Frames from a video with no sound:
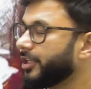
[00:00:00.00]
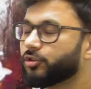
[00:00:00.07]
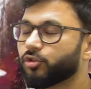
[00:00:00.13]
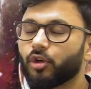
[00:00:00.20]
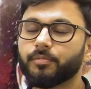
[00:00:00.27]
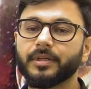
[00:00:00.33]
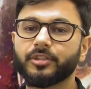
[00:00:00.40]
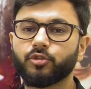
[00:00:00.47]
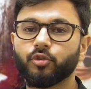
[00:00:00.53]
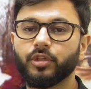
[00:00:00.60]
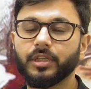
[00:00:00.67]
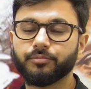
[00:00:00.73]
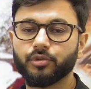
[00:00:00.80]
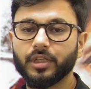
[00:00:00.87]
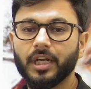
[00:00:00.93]
on petroleum
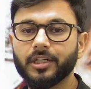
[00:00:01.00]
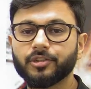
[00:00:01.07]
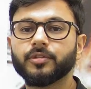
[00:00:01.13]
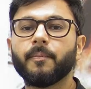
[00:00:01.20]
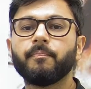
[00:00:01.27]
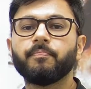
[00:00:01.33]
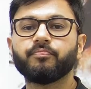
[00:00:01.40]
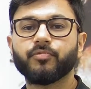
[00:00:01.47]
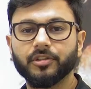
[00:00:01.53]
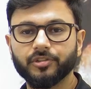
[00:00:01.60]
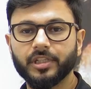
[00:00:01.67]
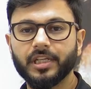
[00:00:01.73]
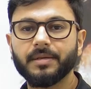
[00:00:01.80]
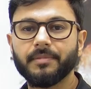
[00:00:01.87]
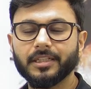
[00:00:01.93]
products, the
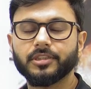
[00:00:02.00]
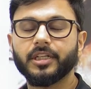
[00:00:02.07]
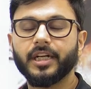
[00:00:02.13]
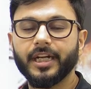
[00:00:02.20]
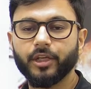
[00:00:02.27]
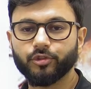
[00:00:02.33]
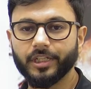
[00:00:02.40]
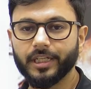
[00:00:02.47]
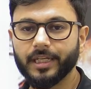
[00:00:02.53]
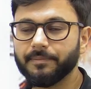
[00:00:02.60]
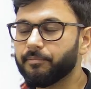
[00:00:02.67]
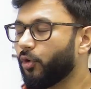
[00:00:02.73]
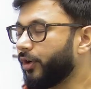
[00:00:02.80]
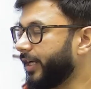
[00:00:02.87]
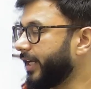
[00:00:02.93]
same as reducing
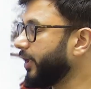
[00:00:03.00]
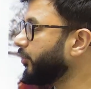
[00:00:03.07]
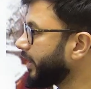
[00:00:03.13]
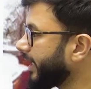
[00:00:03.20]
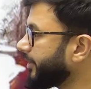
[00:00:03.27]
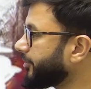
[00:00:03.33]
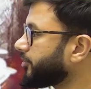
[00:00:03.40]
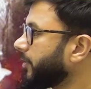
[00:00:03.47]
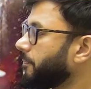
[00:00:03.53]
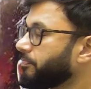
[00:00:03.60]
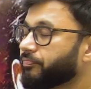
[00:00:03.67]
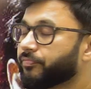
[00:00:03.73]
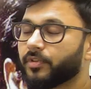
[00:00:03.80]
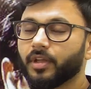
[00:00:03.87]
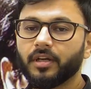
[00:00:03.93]
import duties,
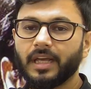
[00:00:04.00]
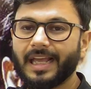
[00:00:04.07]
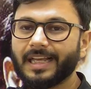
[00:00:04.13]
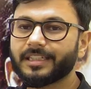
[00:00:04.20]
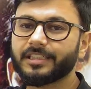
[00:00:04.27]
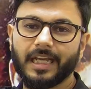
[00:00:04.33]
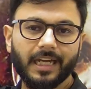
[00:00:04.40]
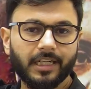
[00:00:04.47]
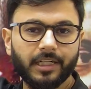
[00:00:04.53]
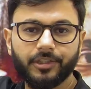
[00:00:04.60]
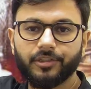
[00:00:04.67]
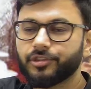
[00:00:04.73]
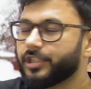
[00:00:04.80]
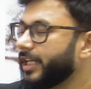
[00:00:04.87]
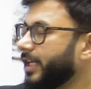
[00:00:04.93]
exactly the
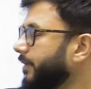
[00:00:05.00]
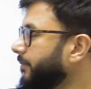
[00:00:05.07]
same